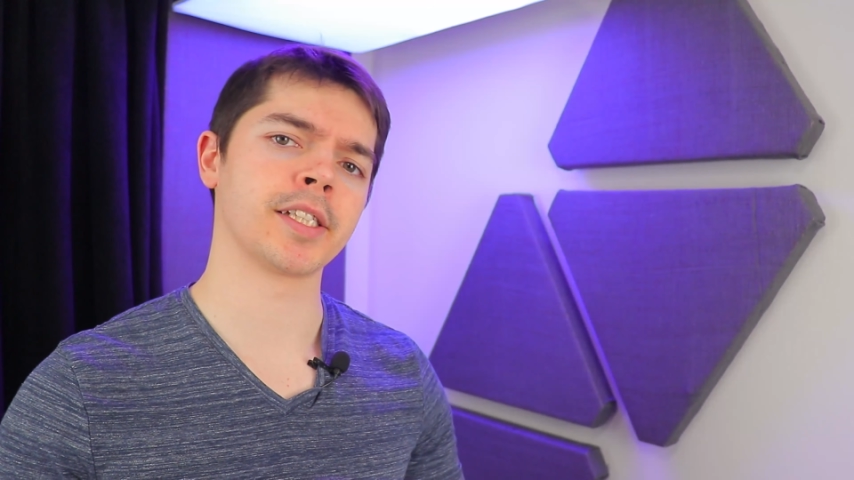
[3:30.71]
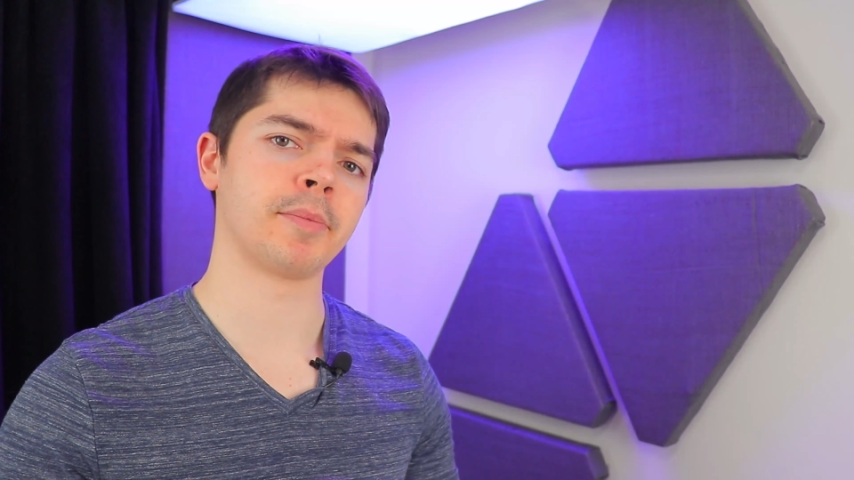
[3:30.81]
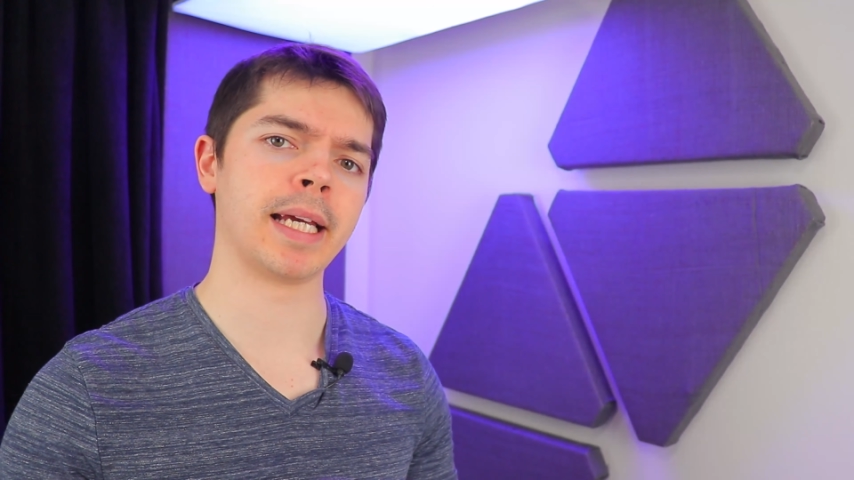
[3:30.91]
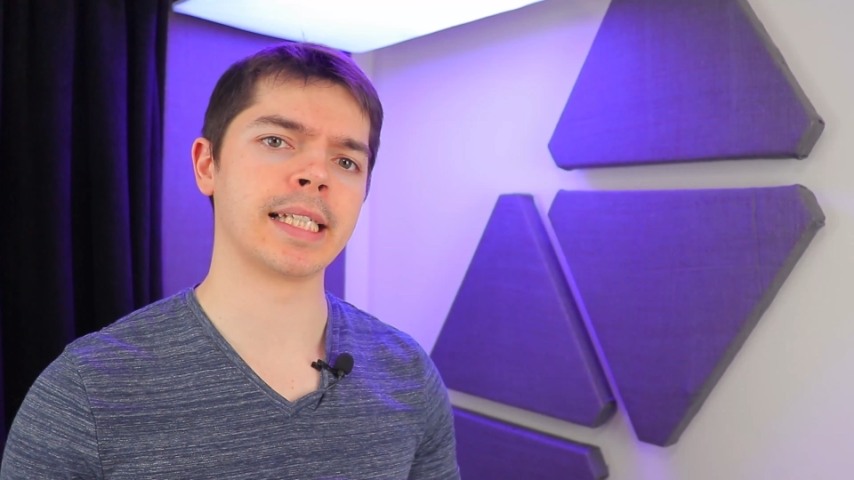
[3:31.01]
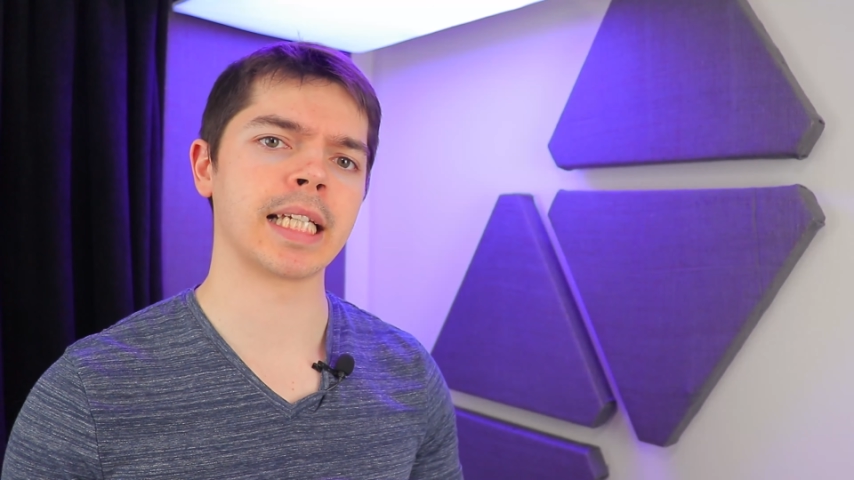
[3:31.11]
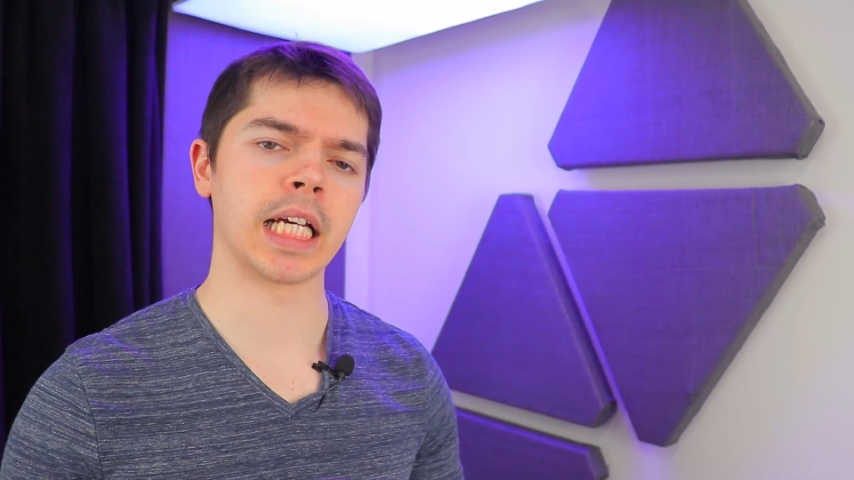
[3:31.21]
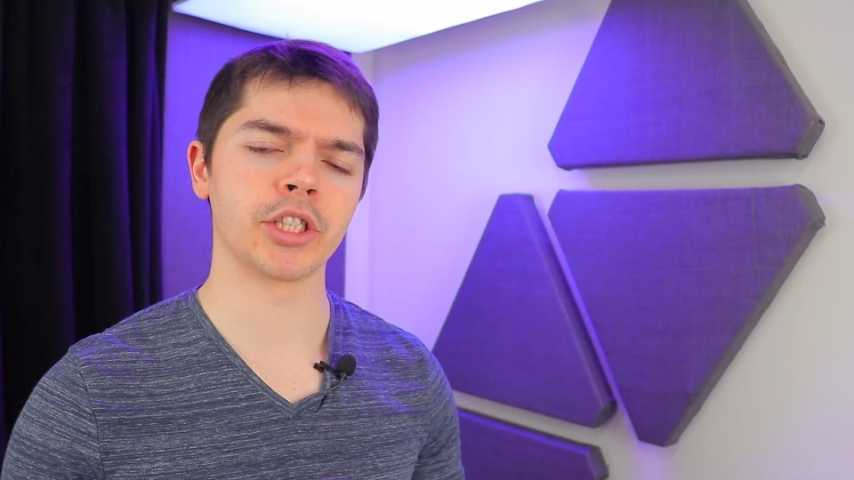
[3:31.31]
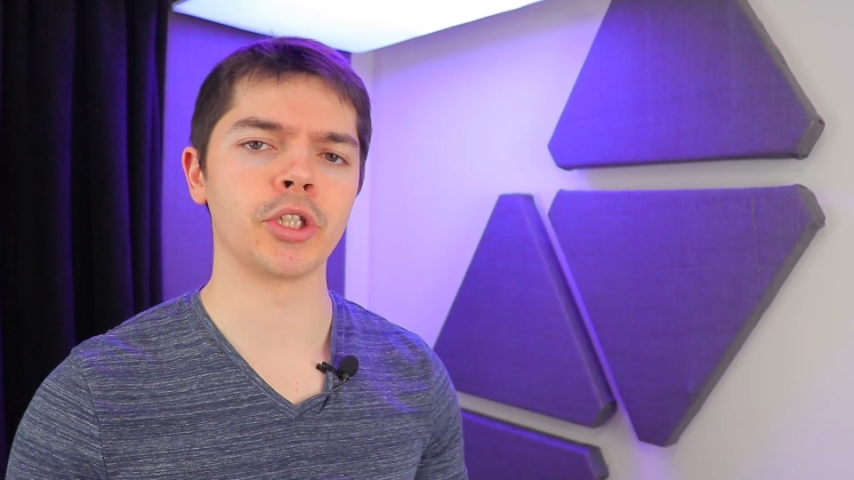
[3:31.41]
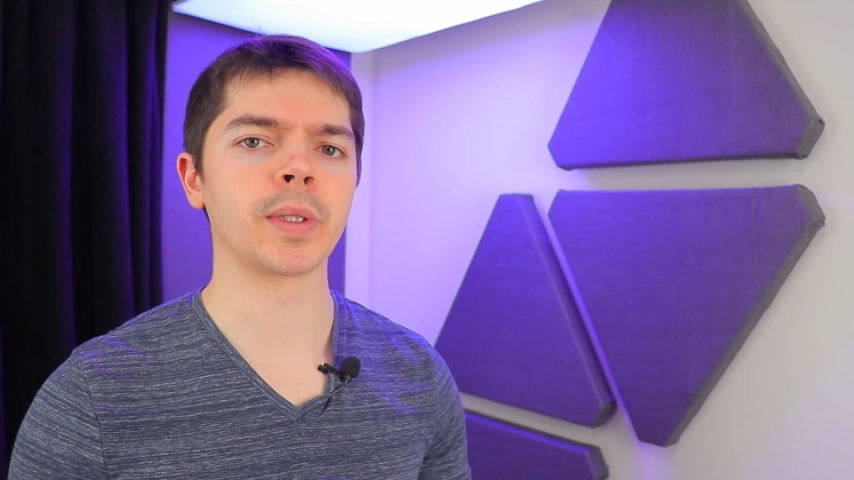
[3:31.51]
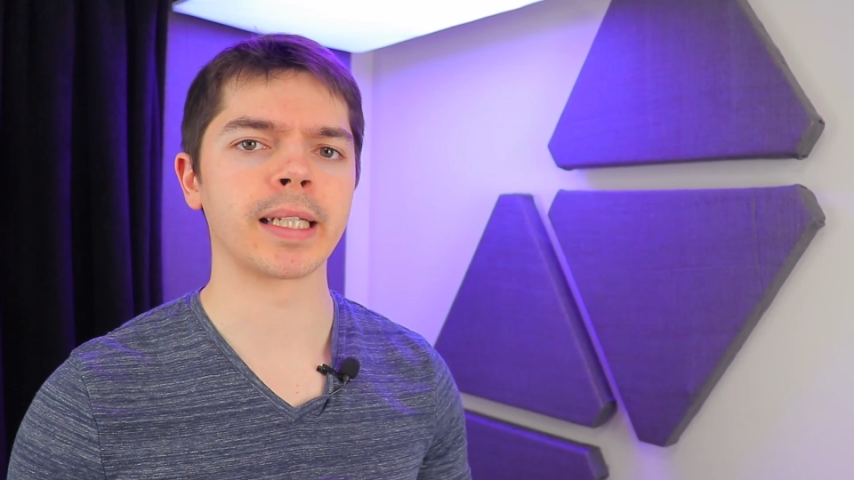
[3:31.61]
space
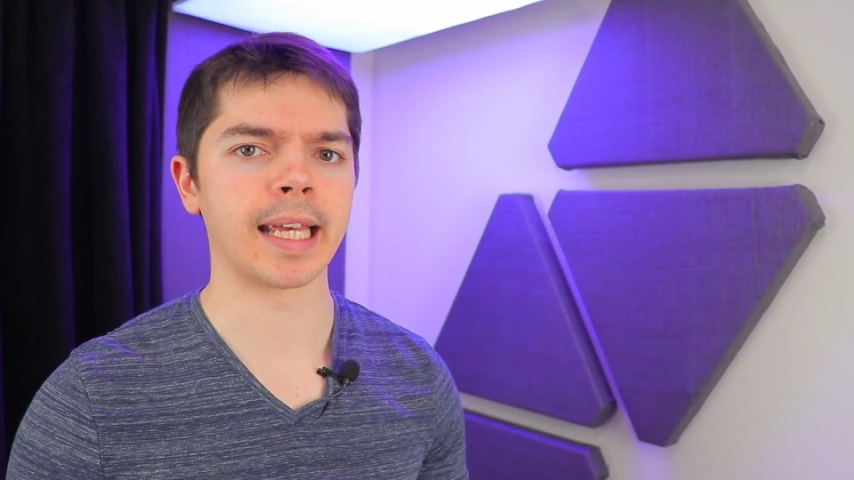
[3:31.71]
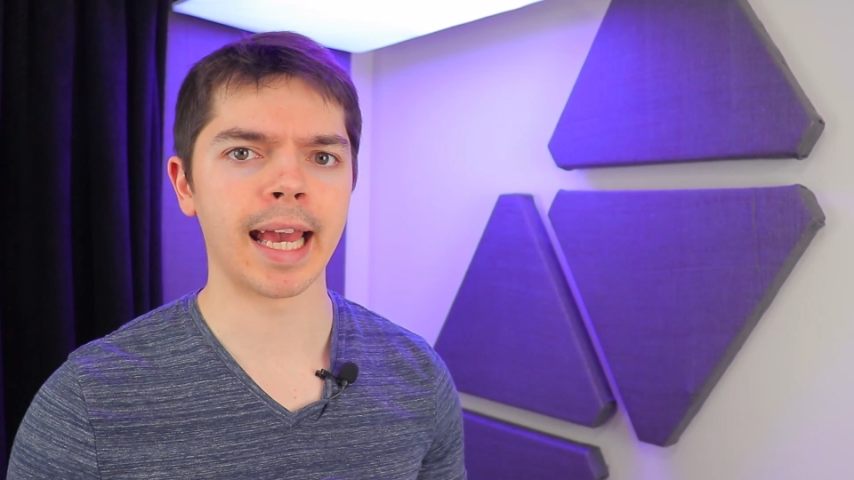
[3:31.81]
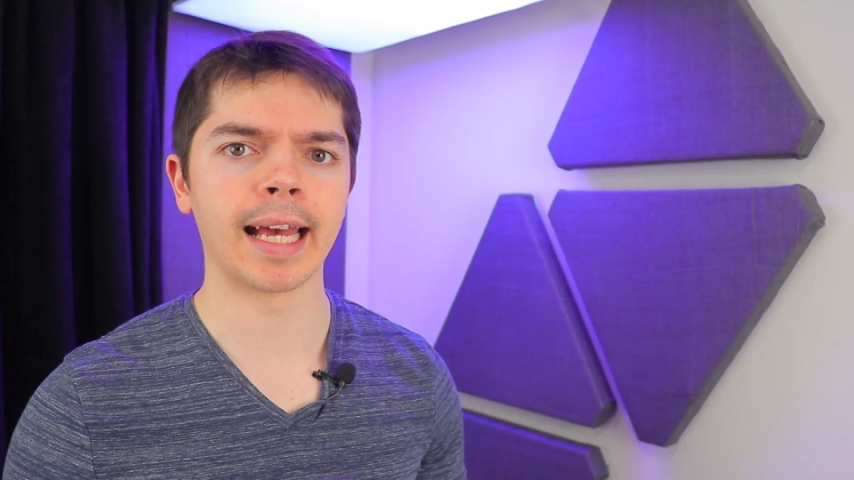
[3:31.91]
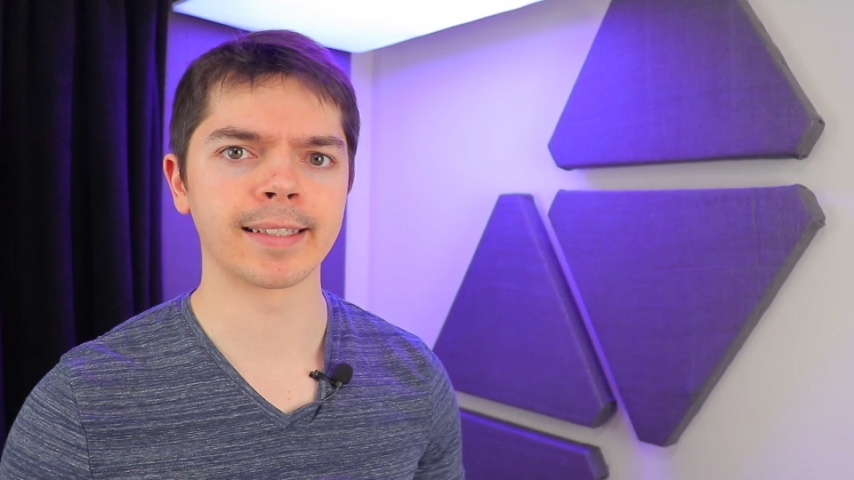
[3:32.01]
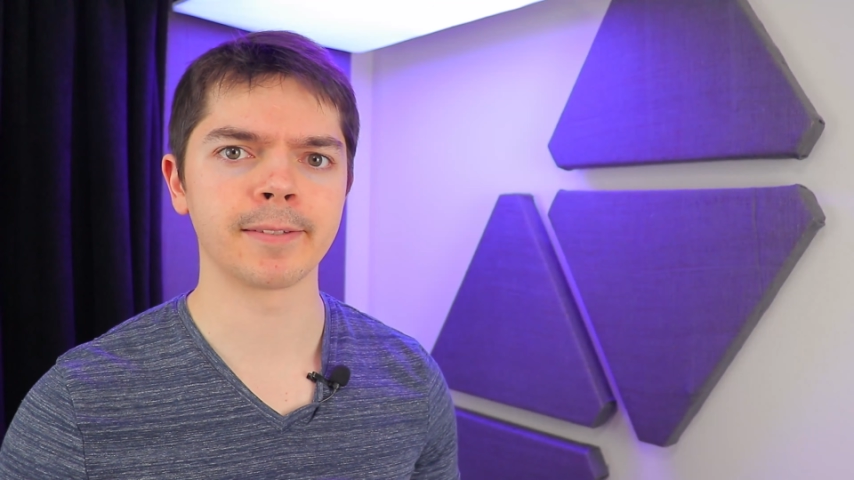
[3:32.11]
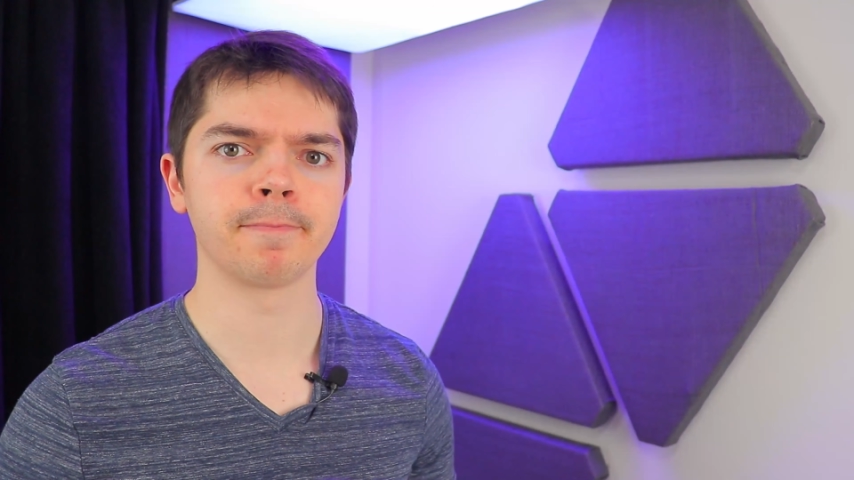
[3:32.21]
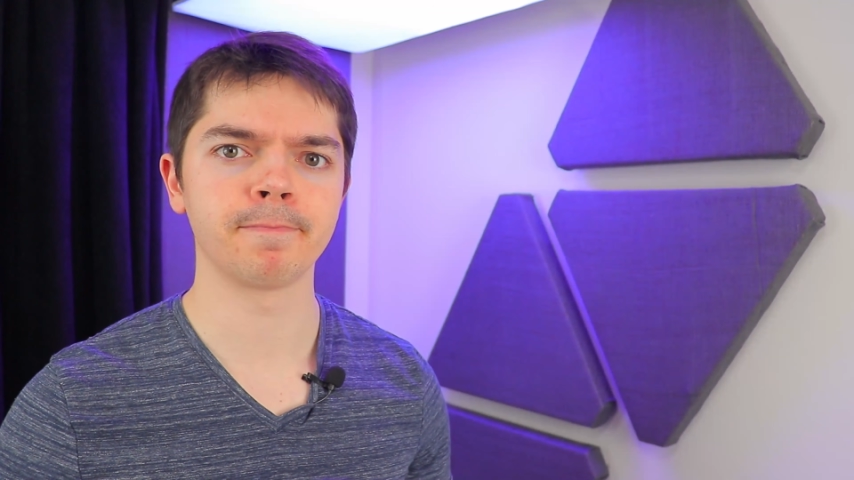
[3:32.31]
as you can get.